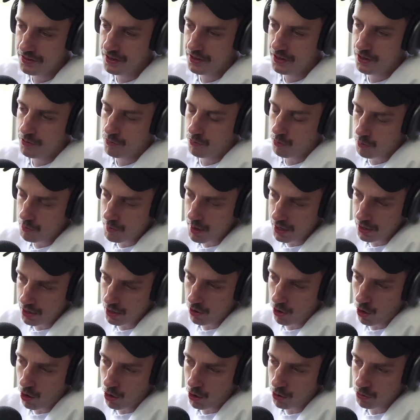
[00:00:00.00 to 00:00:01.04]
We're making
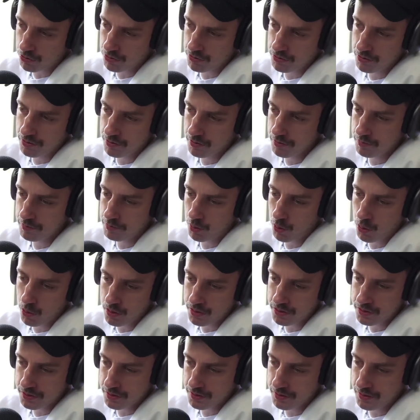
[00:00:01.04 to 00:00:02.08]
art,
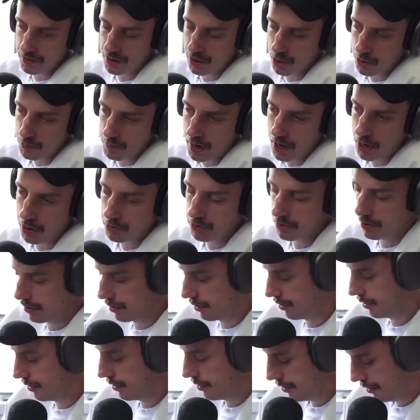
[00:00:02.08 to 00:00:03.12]
boys. Hear him out.
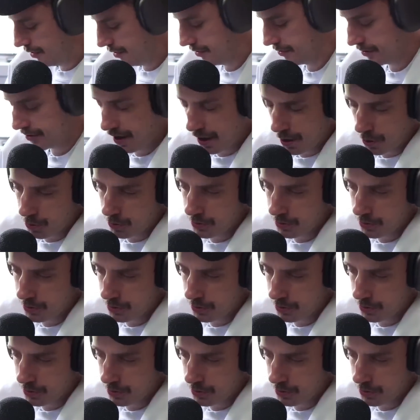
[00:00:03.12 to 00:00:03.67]
It's not always